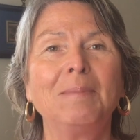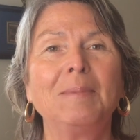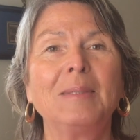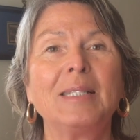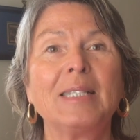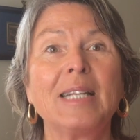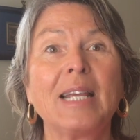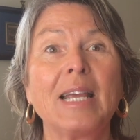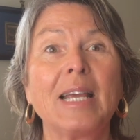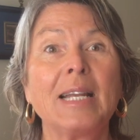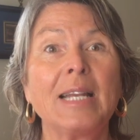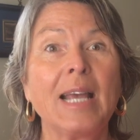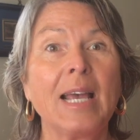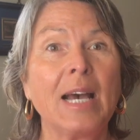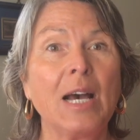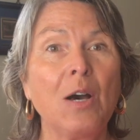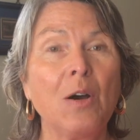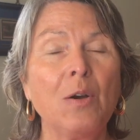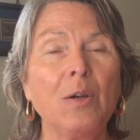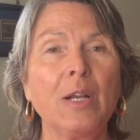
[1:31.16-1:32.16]
stand
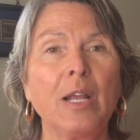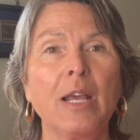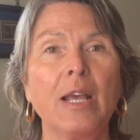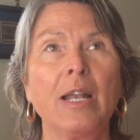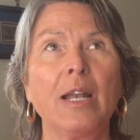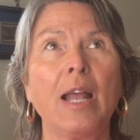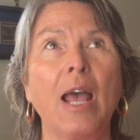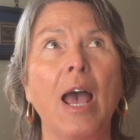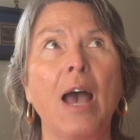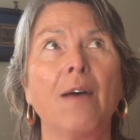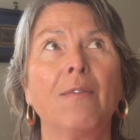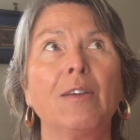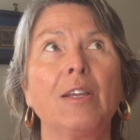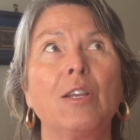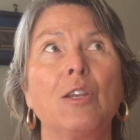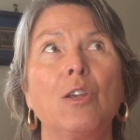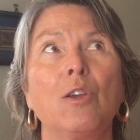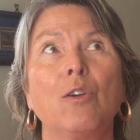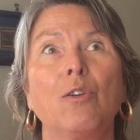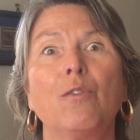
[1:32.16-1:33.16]
out and
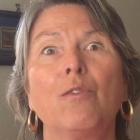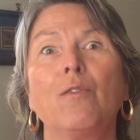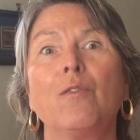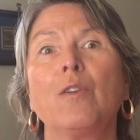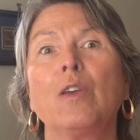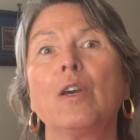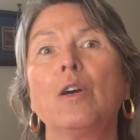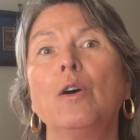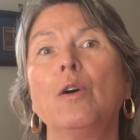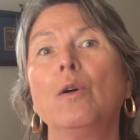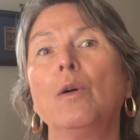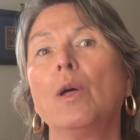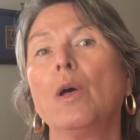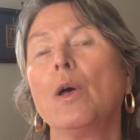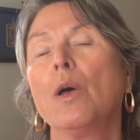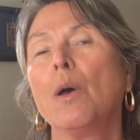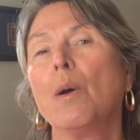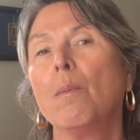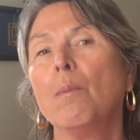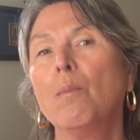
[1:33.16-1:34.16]
having you feel
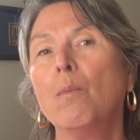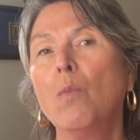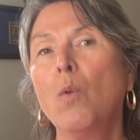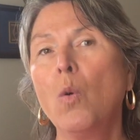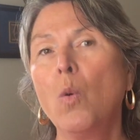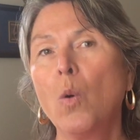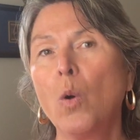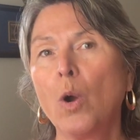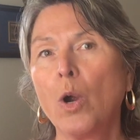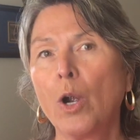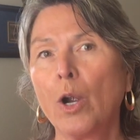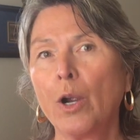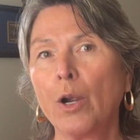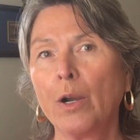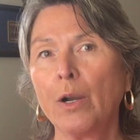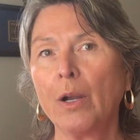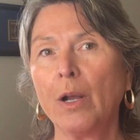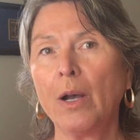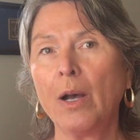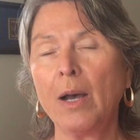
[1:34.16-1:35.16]

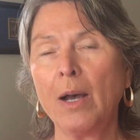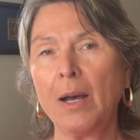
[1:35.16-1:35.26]
more